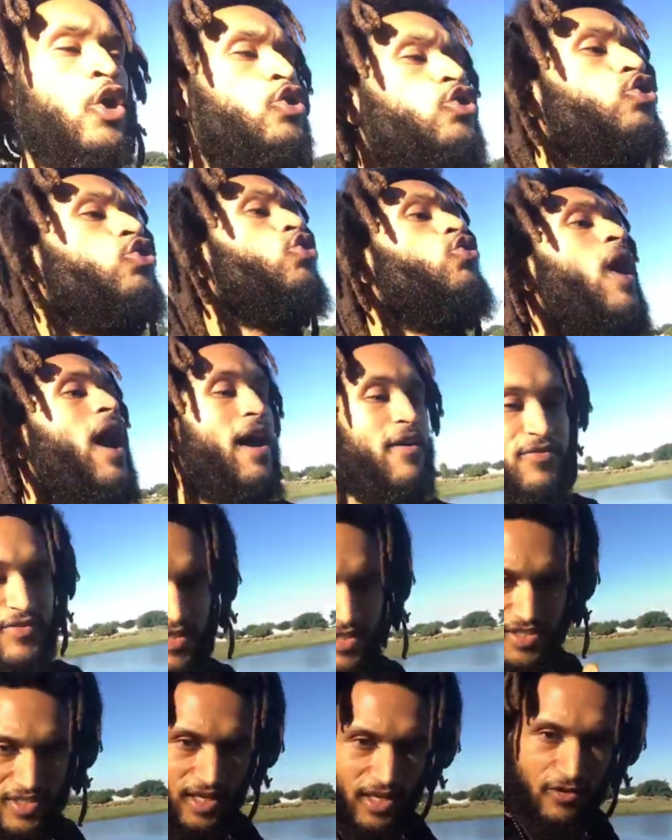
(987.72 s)
You have to
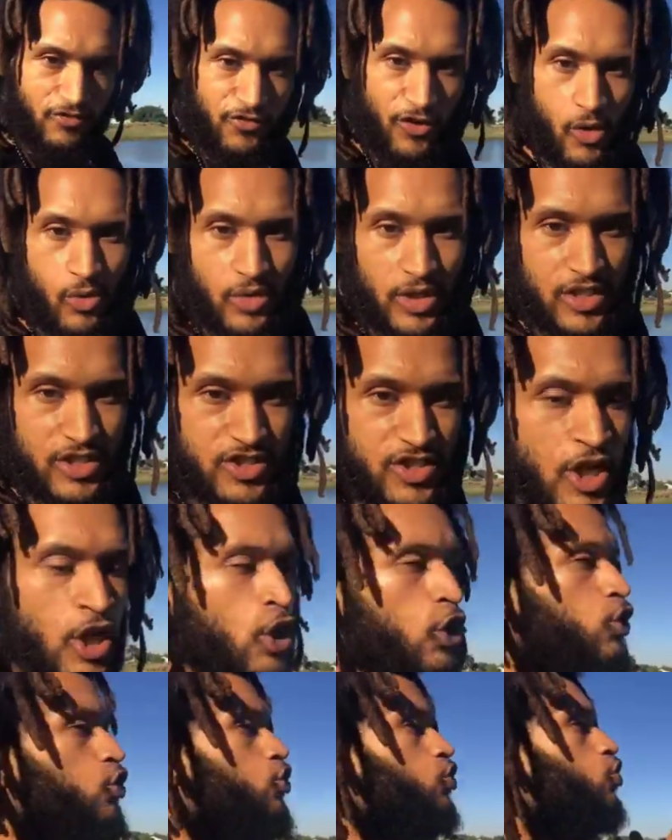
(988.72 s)
stay focused.
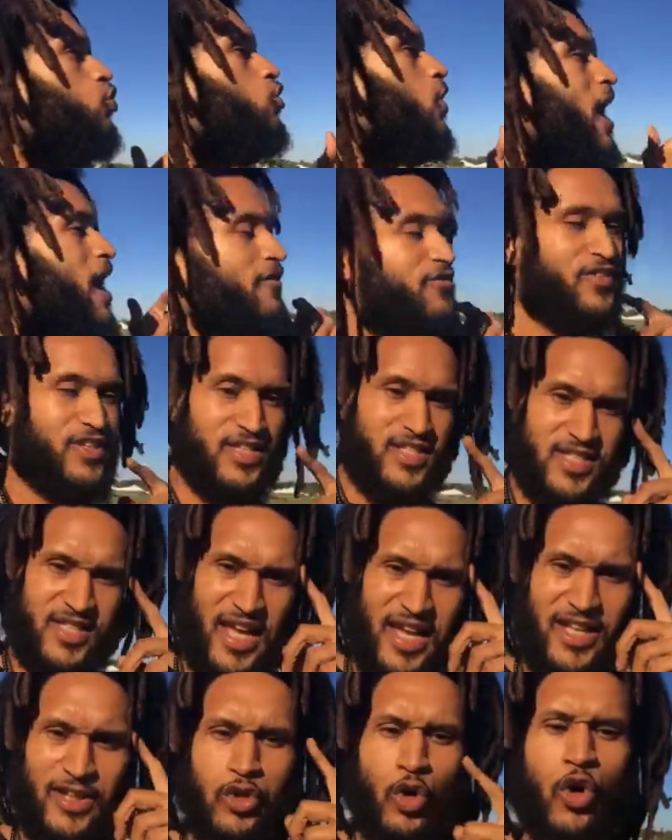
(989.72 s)
You have to
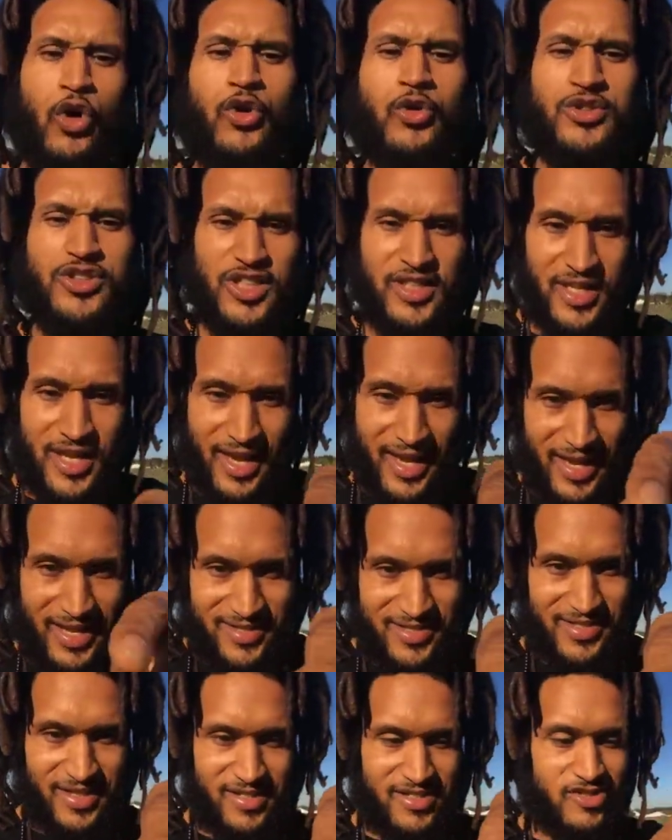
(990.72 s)
stay loyal to your
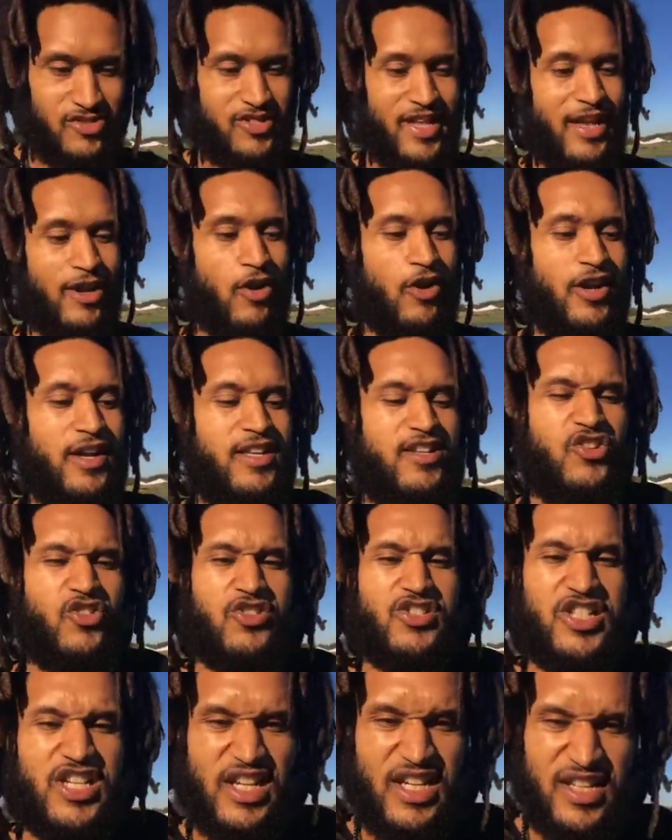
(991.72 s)
ancestors that are in your
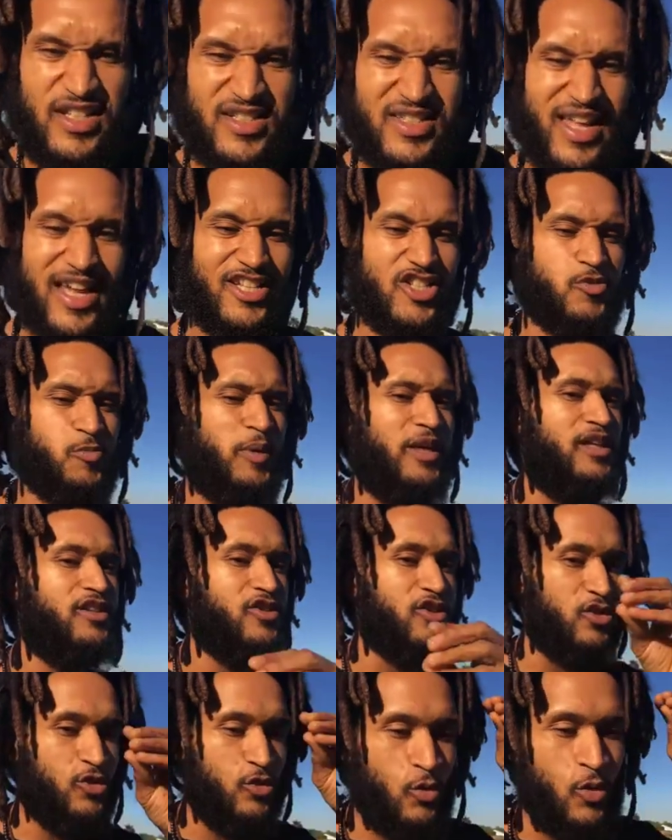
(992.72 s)
genes, that speak
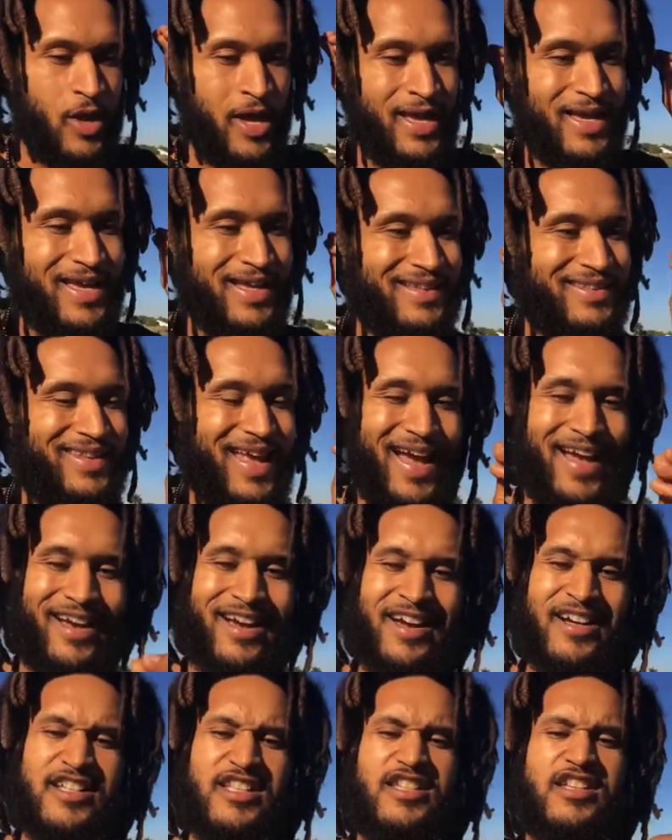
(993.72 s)
to you, that
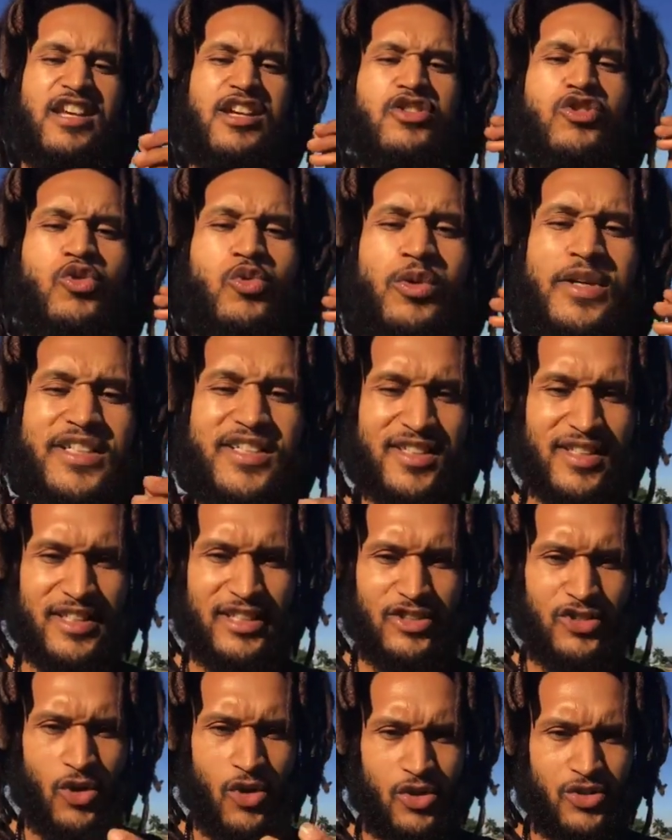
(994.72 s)
continuously
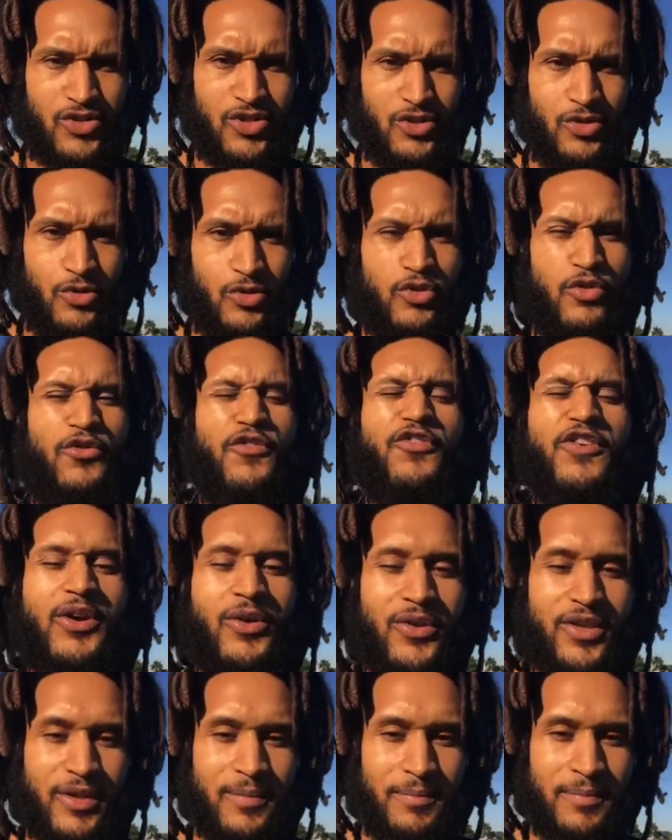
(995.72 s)
talk to you. You feel
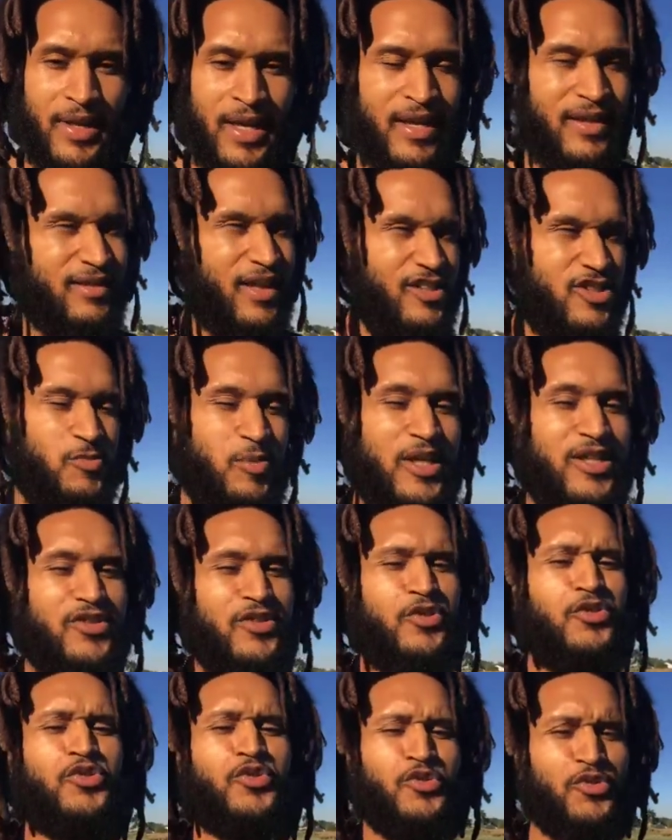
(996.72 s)
them. They speak to
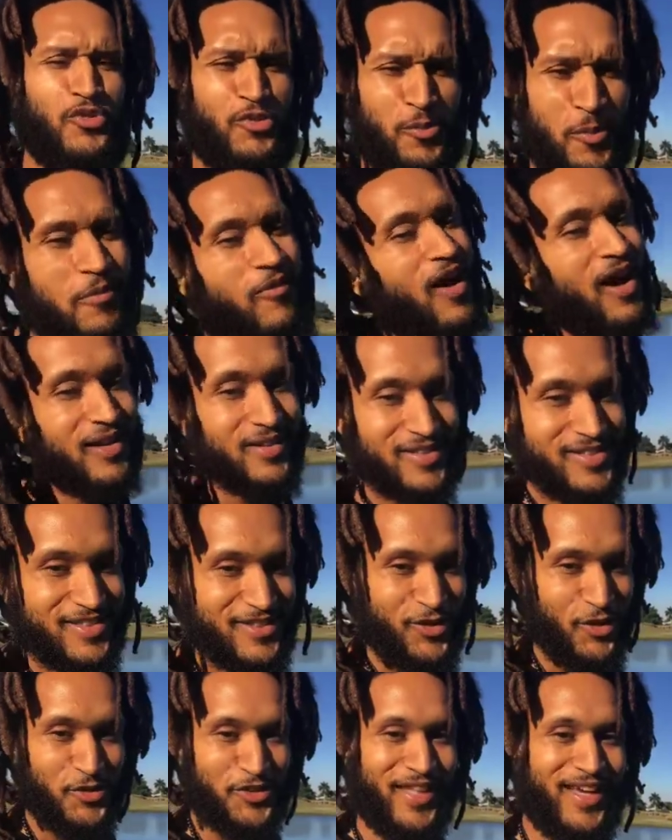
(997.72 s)
you through numerology,
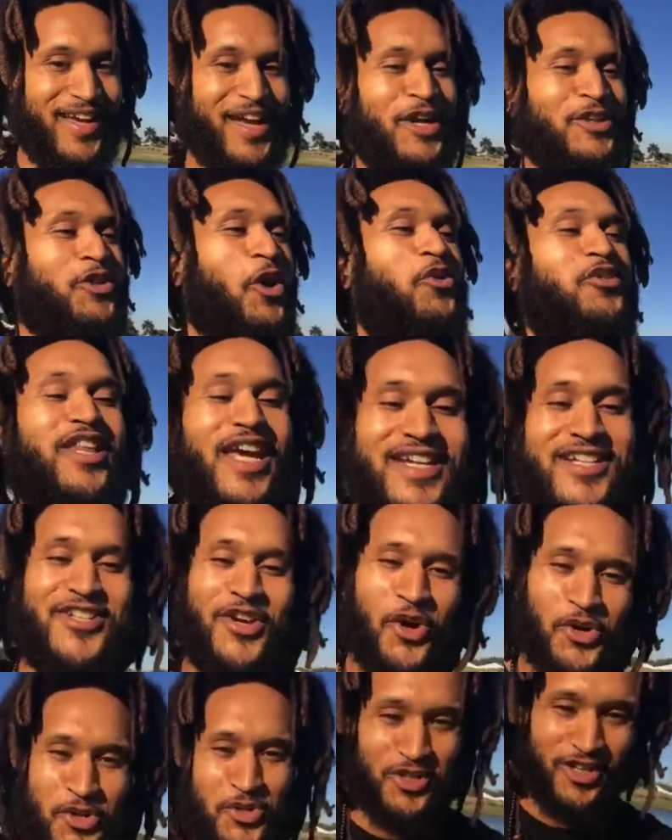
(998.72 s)
don't they? Don't they
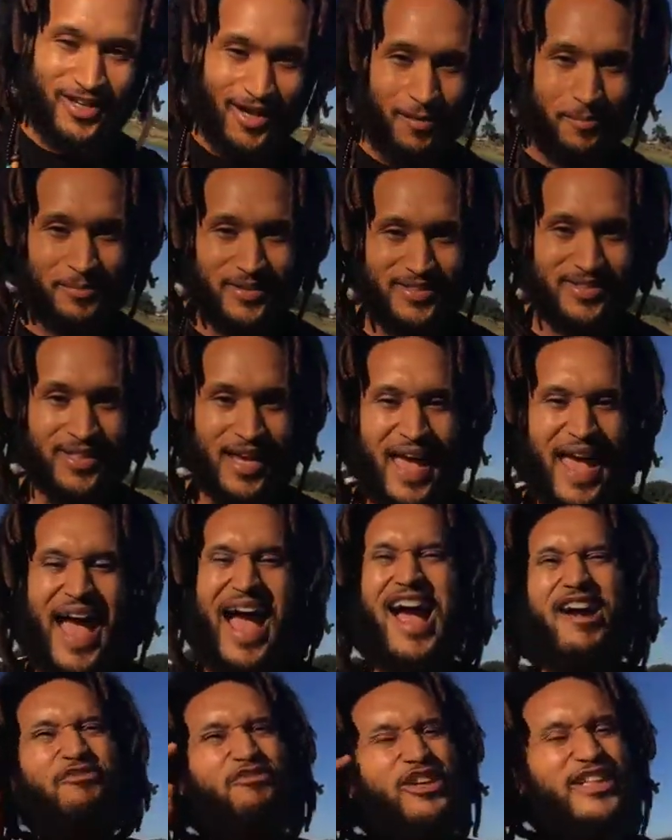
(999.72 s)
show you the numbers?
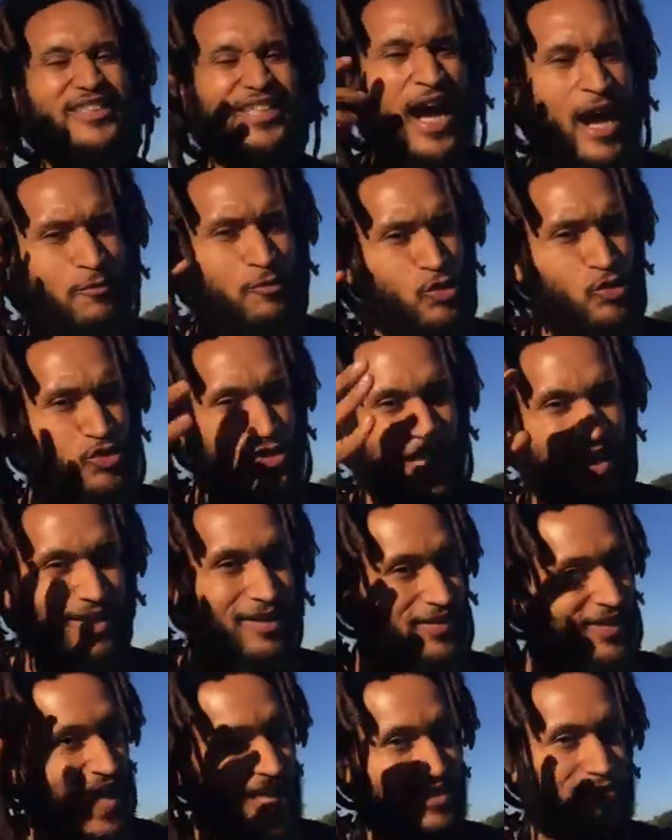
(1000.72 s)
Every time you think
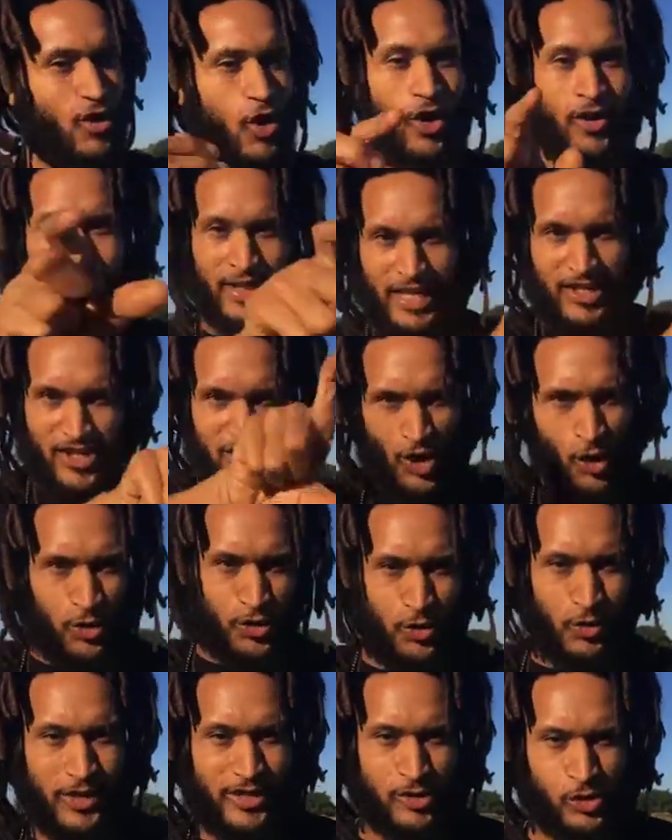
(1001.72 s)
of that thought, they show
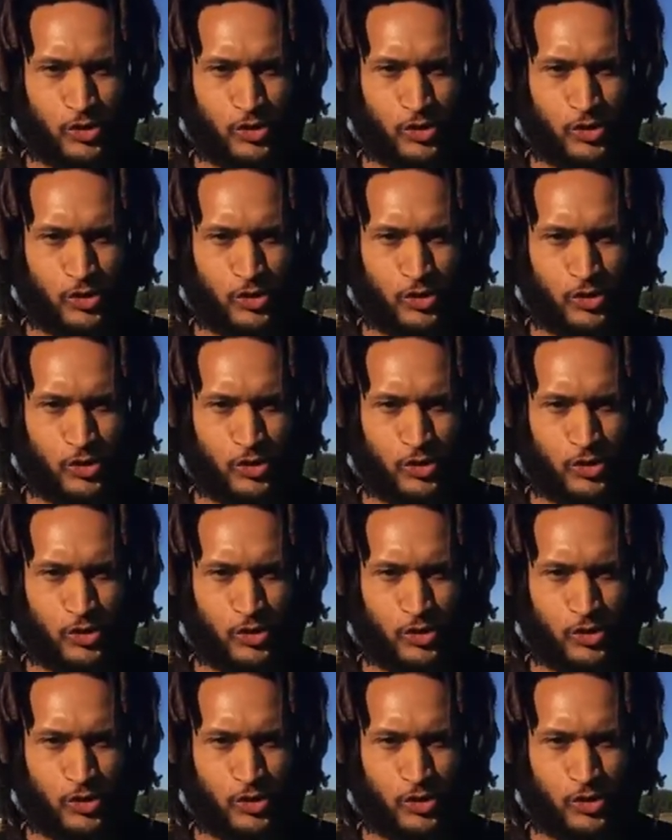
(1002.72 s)
you it.